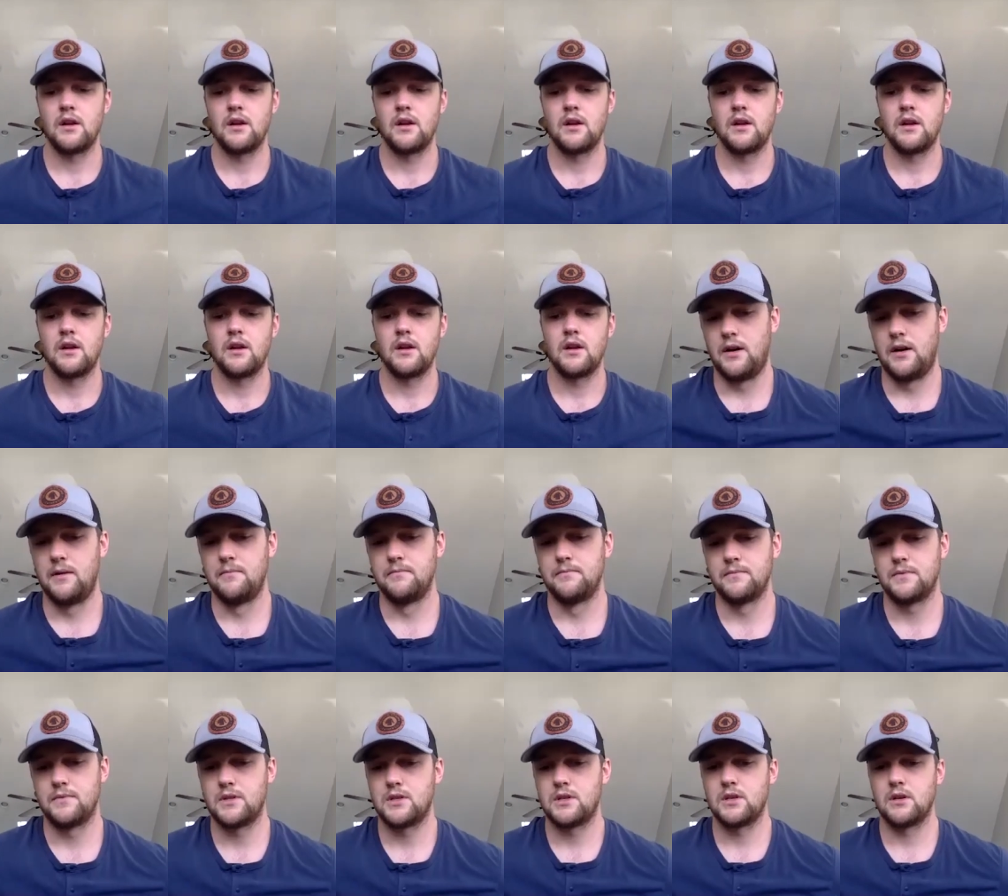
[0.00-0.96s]

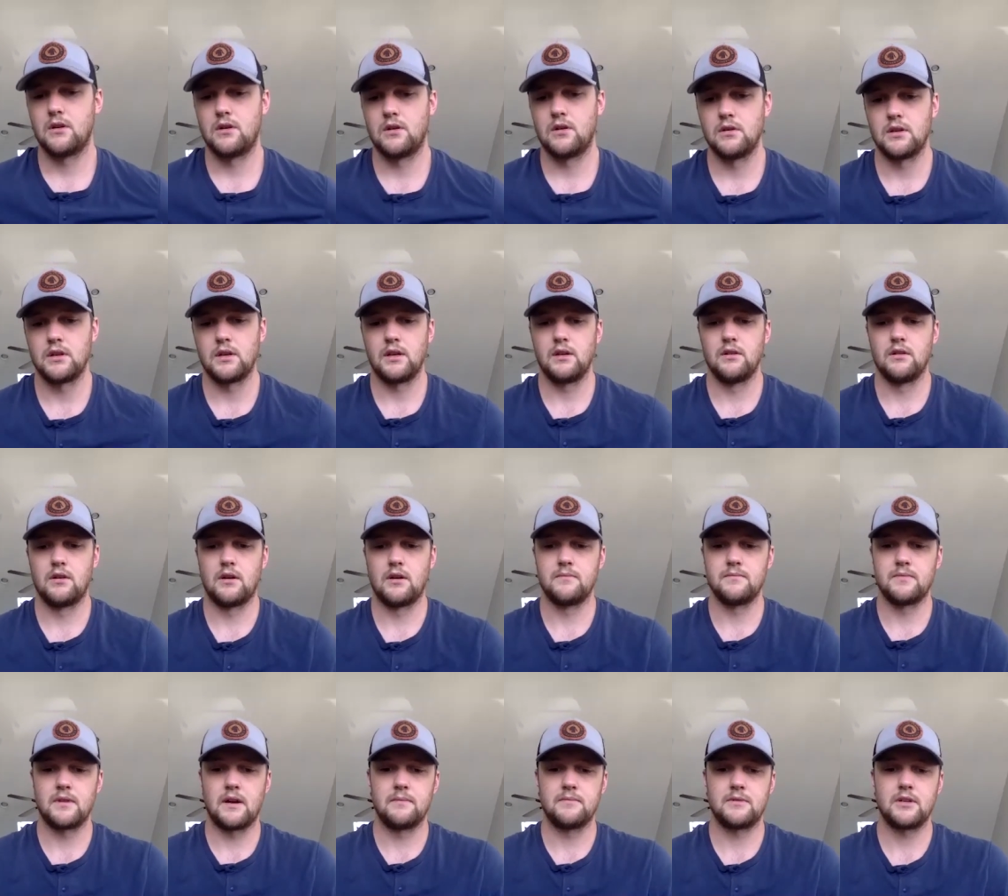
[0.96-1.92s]
Um, so, you know, I'm,
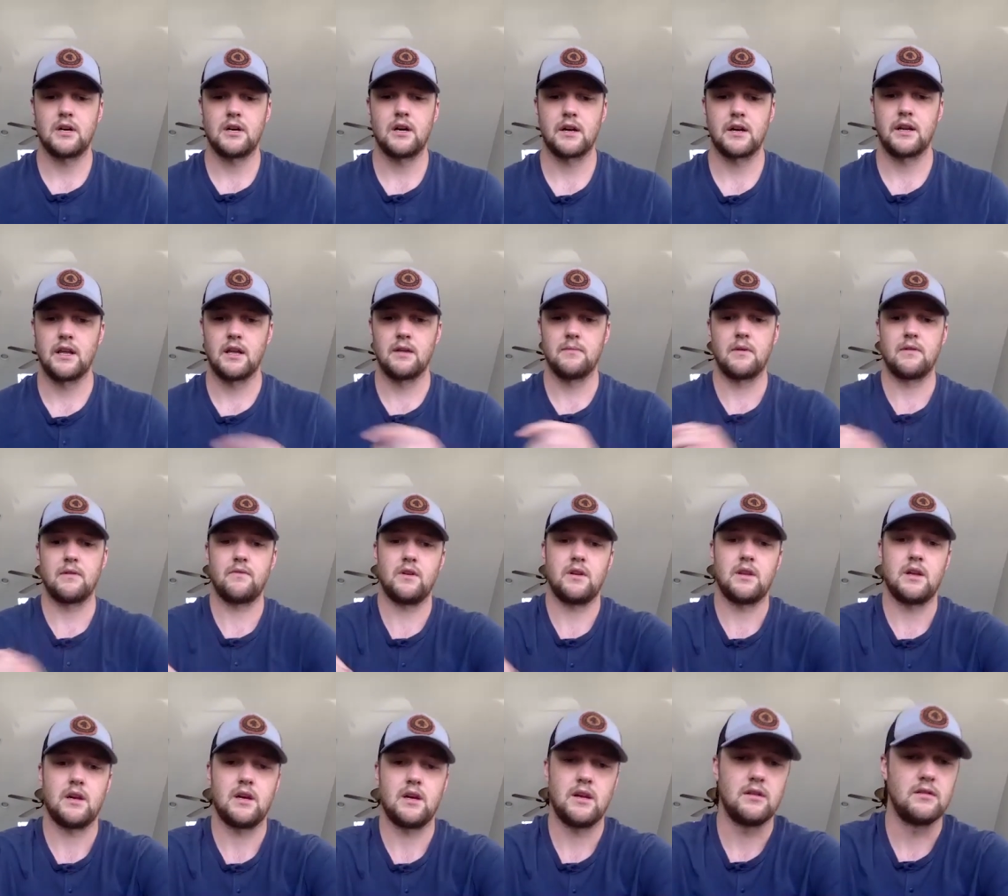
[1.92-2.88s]
I'm talking to him every
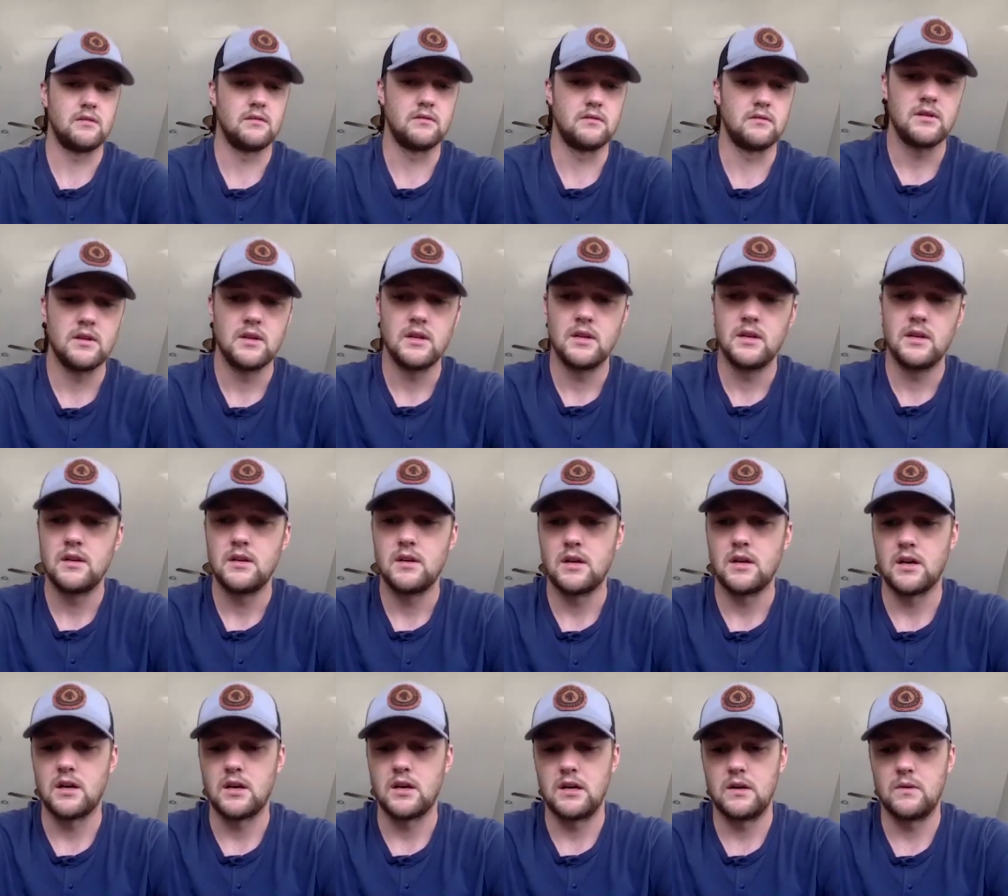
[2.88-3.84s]
day and
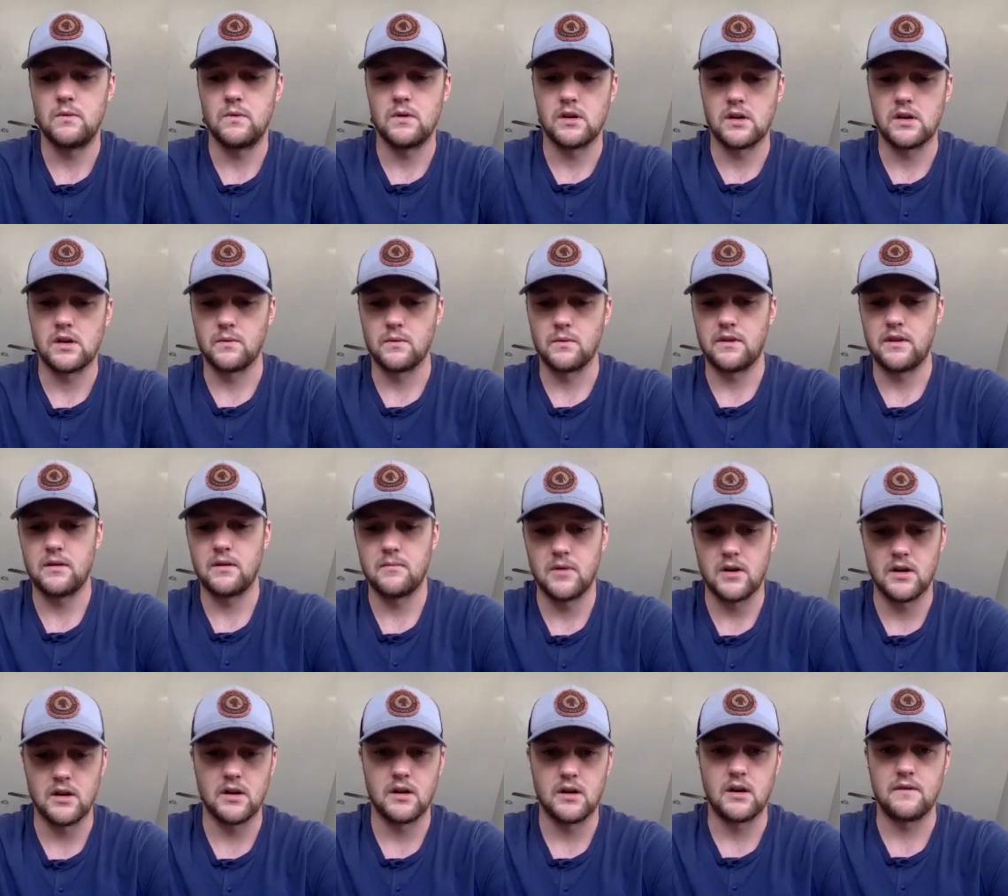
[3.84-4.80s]
uh, working with him
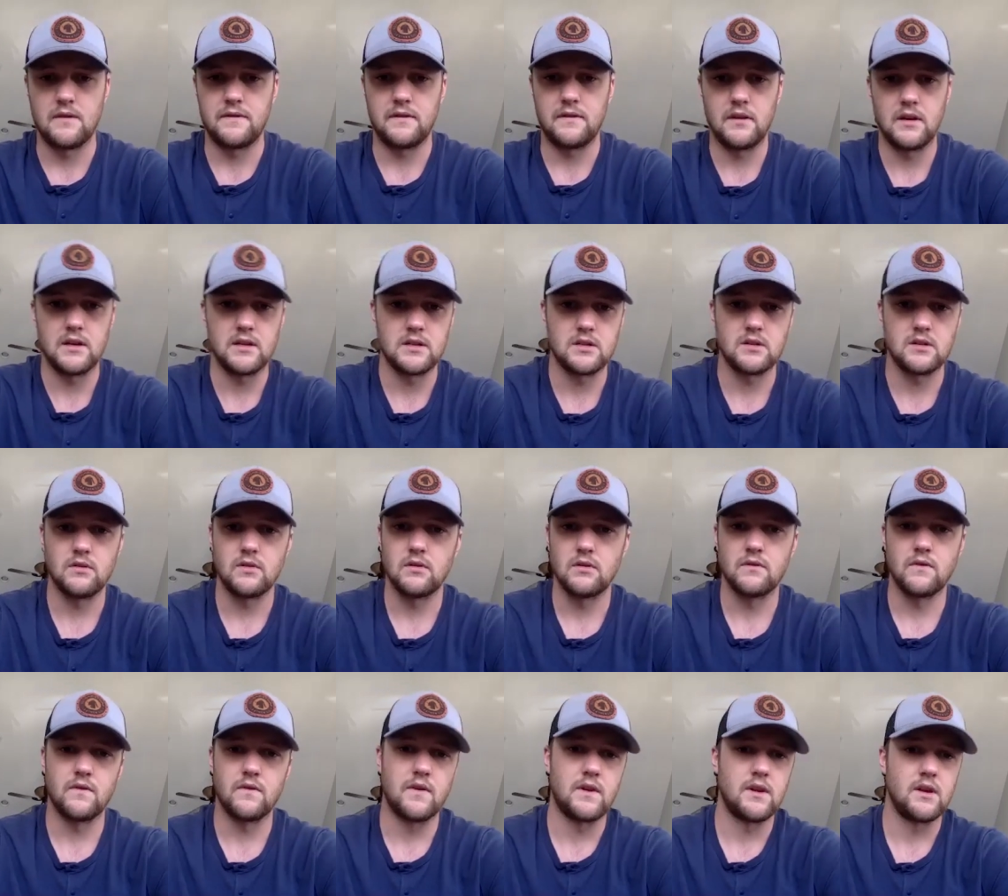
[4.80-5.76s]
on and off the ice, going
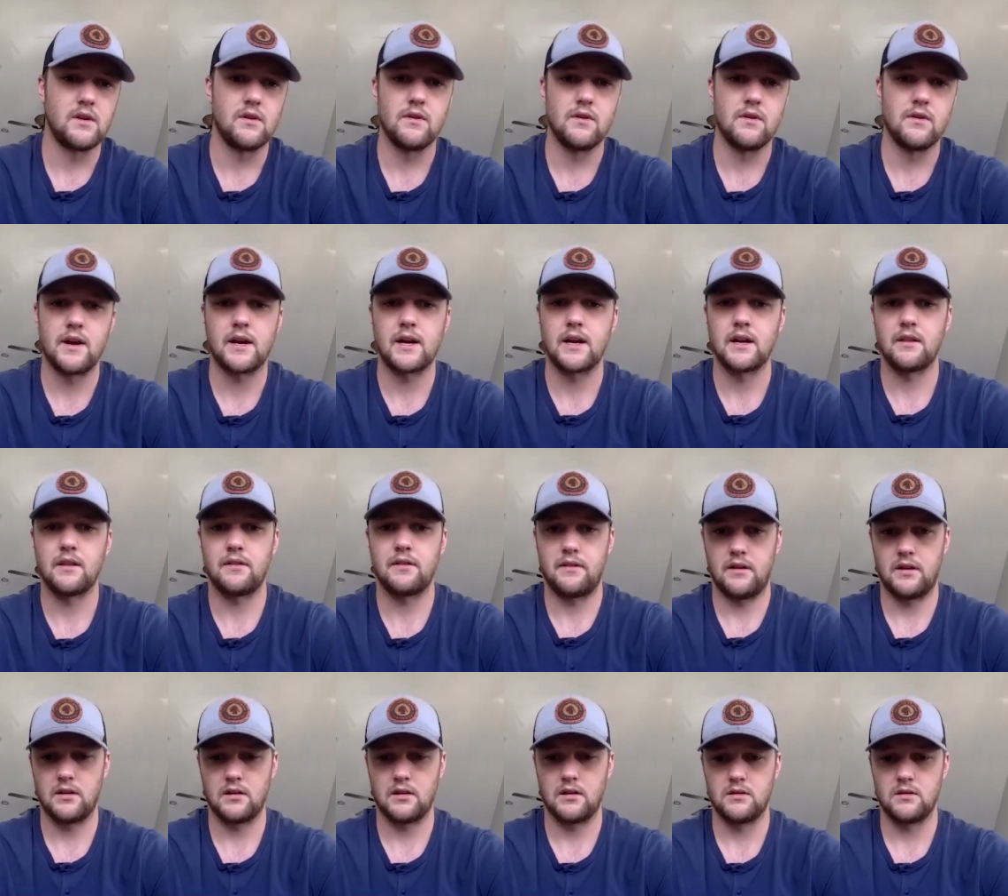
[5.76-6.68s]
over video, that kind of thing.